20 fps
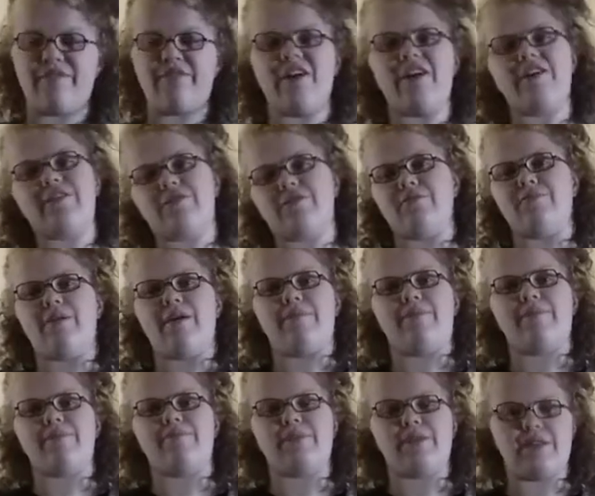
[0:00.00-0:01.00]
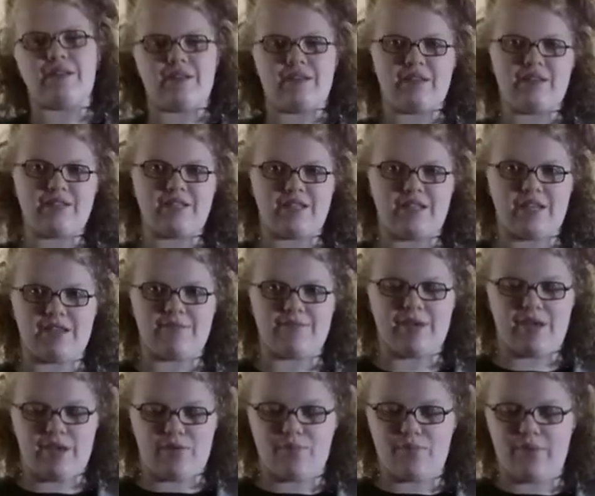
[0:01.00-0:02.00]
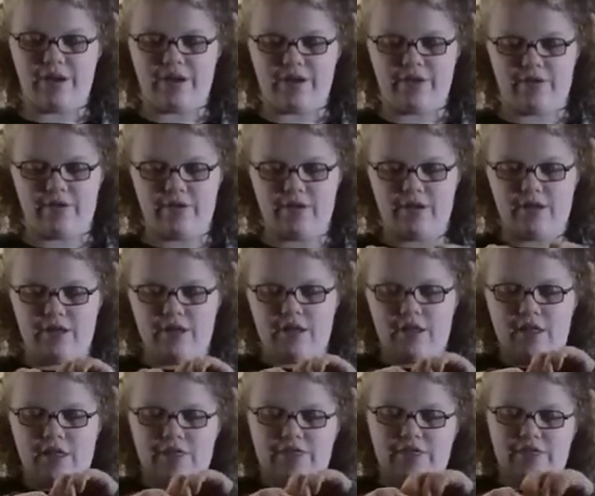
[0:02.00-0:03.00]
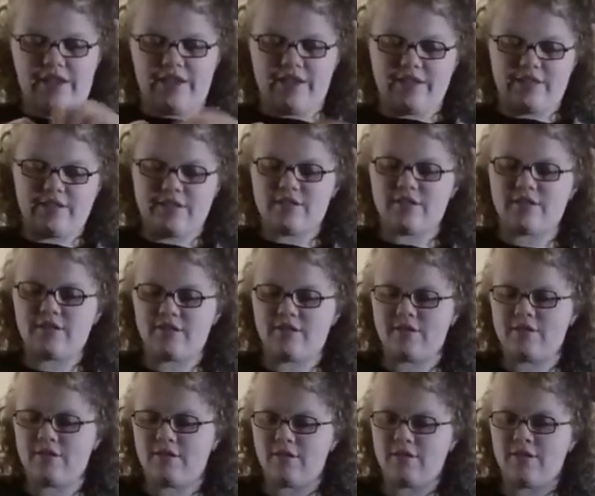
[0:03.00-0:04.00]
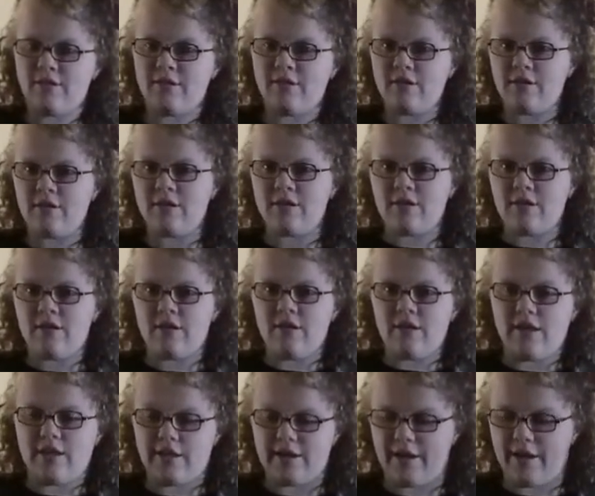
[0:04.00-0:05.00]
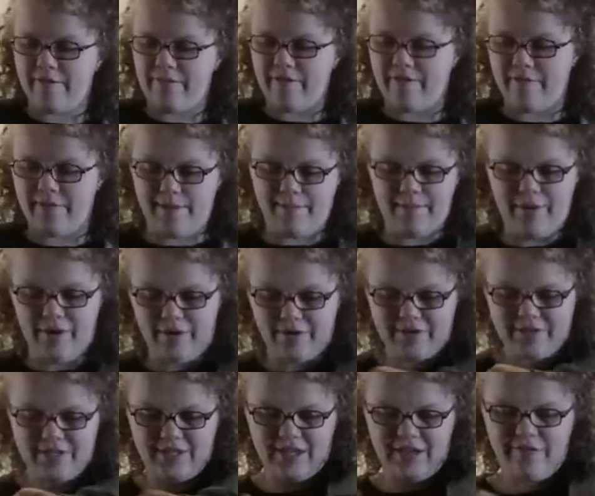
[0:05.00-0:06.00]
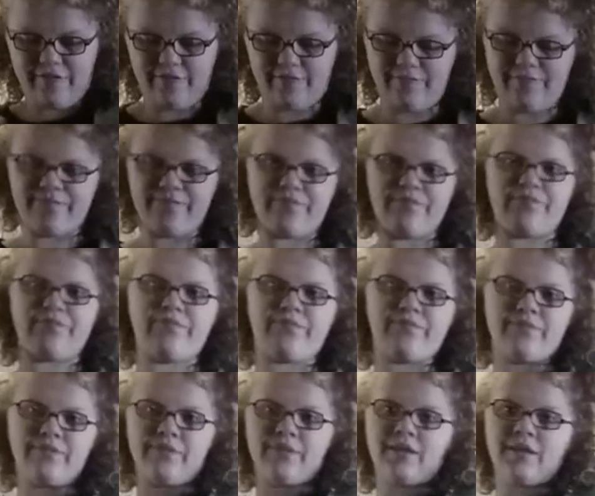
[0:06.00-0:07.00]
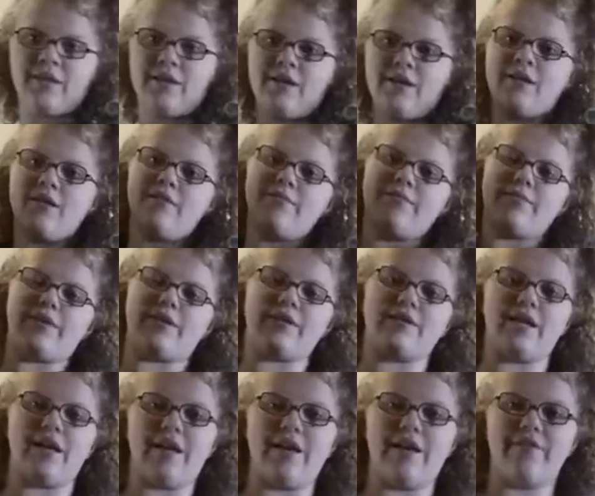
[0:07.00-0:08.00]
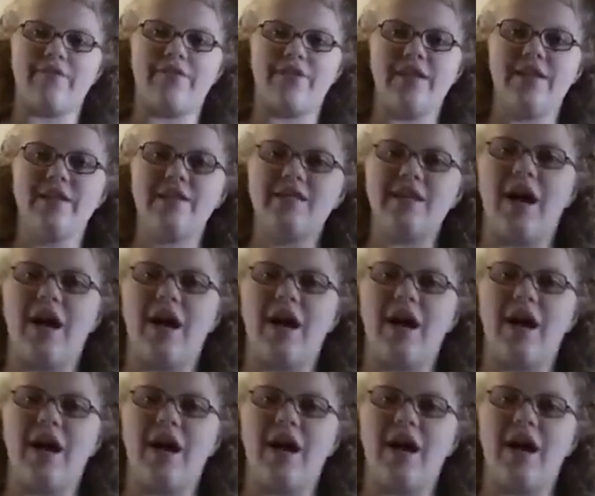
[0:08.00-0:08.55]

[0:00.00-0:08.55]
of vlogs, you'll probably be seeing me wear this and a couple of my mock stuff. Because I have this,